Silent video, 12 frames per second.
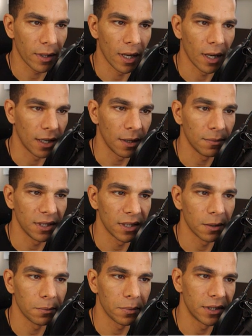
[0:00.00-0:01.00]
an empty
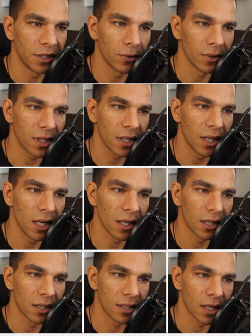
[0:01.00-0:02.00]
template, you will see here
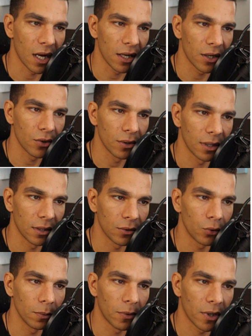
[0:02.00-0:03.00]
there's an icon in the
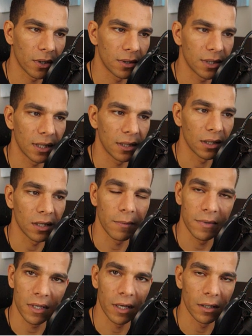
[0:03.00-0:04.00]
toolbar said
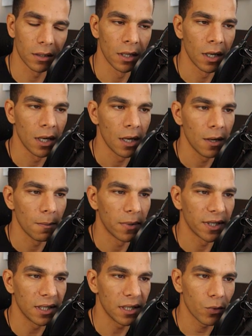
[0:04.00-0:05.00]
time slider,
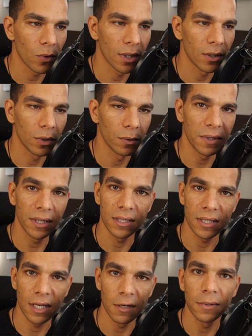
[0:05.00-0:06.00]
but this one will be
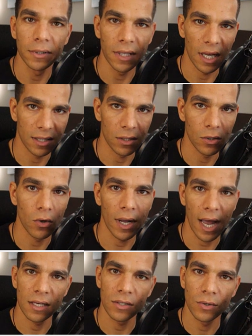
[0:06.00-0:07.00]
disabled as long
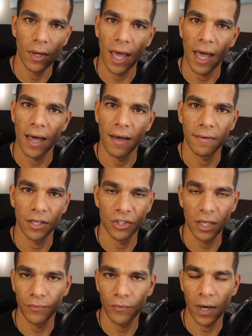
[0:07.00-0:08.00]
as you have a
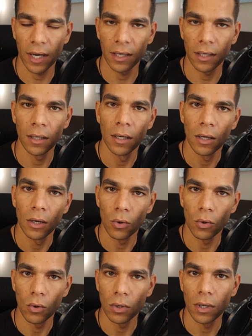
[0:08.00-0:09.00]
shapefile
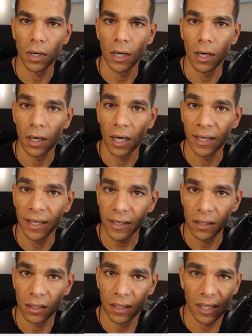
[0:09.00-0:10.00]
or a
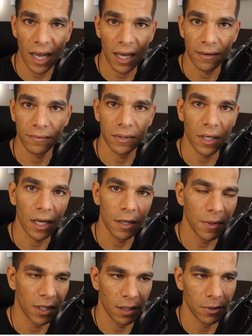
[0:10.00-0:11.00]
layer that have
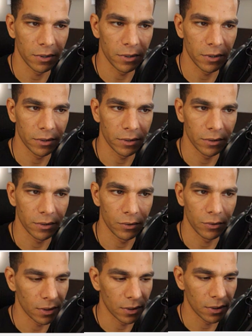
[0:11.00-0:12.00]
time enabled to it.
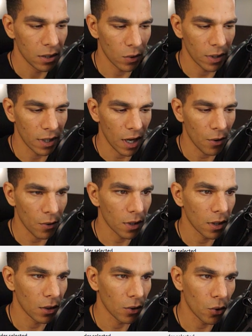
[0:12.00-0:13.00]
So in
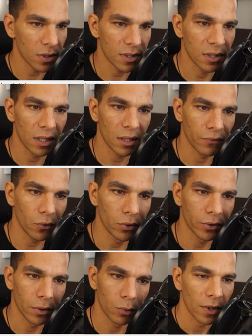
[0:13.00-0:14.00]
our course data
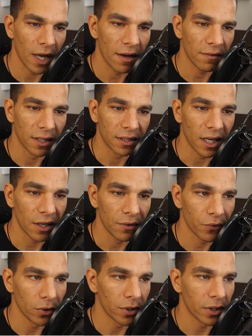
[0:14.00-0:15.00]
folder, we have a time
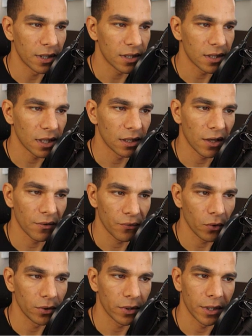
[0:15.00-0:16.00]
folder. Inside the time
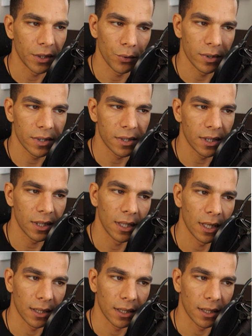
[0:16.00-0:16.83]
folder, you will see